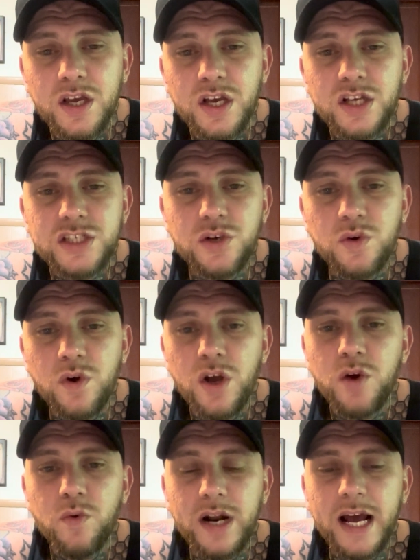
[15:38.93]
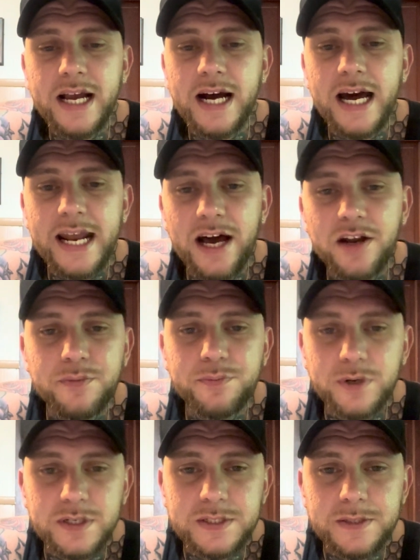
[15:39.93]
So when I got out of
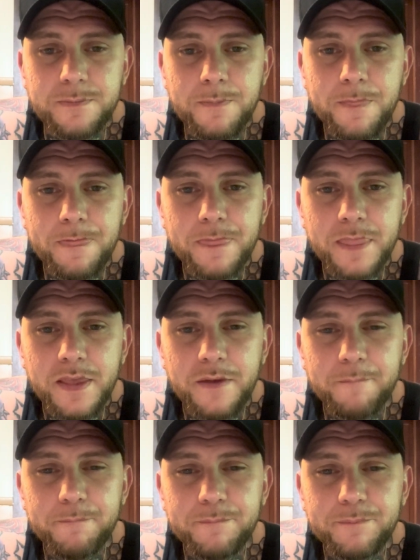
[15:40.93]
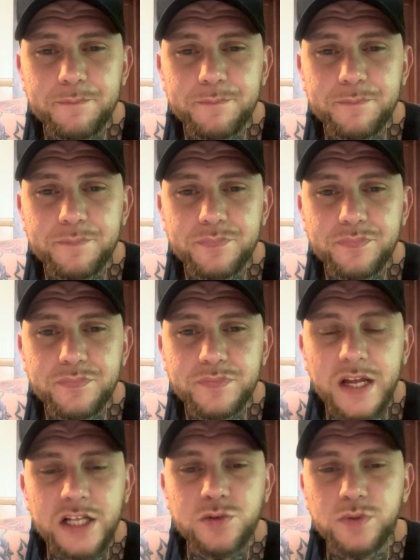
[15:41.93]
prison,
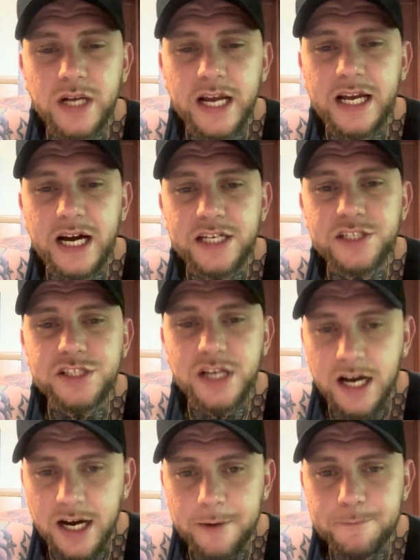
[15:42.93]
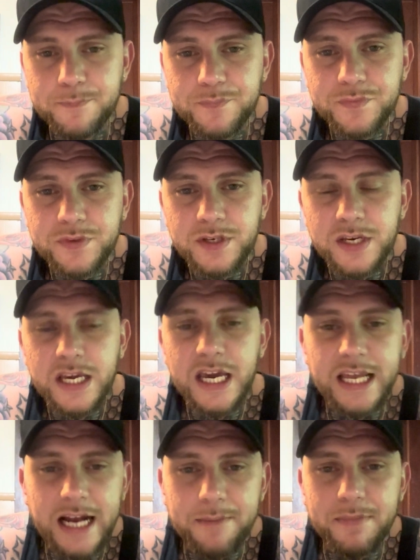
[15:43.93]
that's when I got a job,
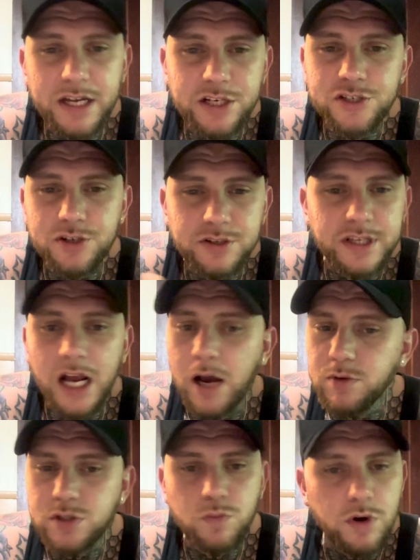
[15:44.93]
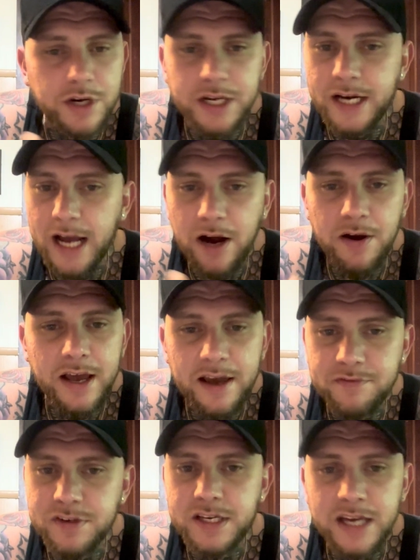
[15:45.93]
and I made sure that I was working out
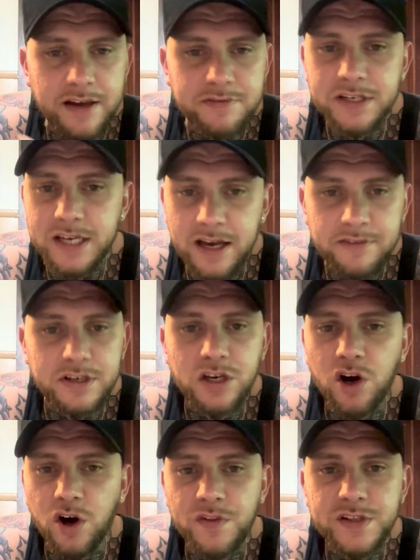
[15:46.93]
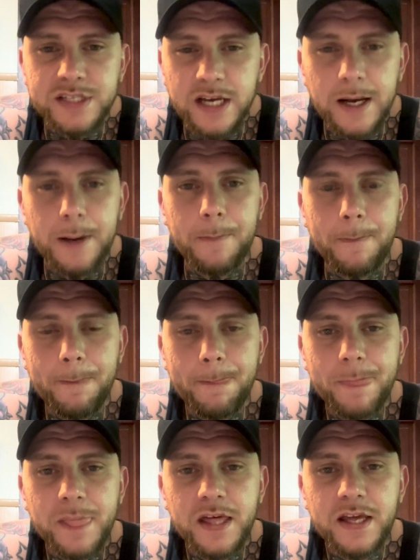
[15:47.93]
heavy all the time.
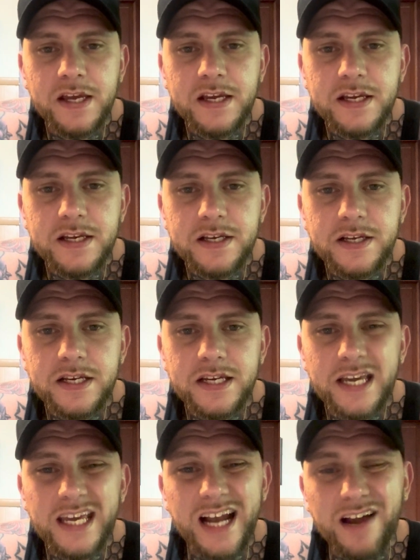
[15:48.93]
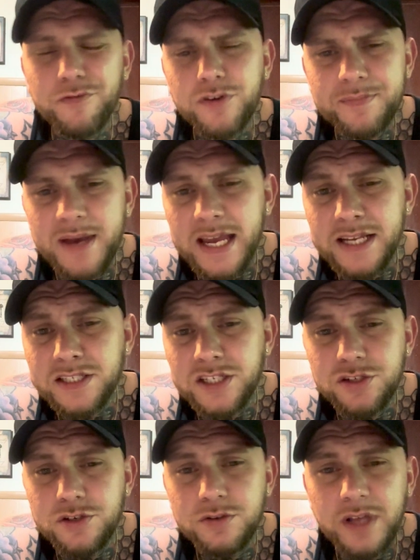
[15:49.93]
And I've remained to
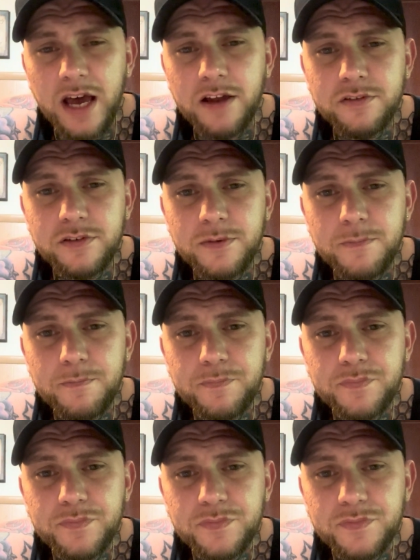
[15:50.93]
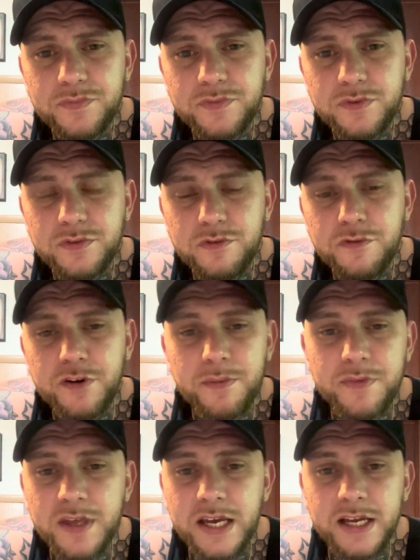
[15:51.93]
do that from
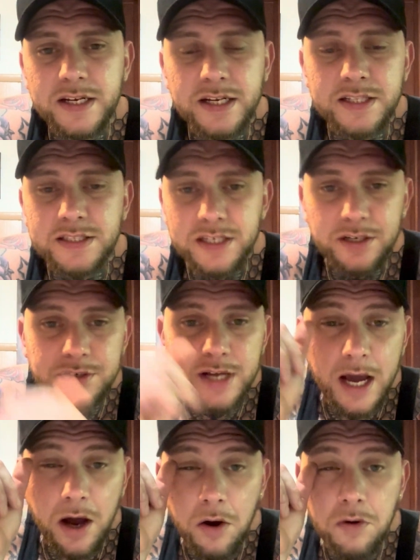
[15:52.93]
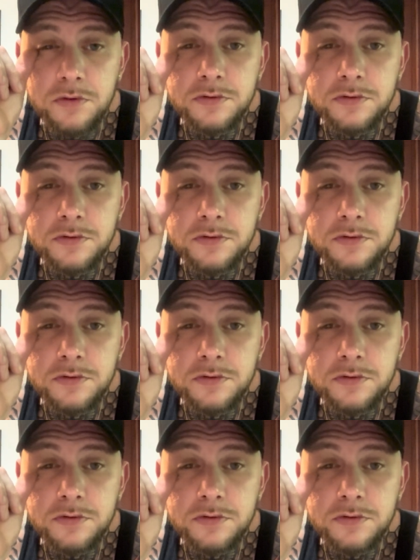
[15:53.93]
then until now.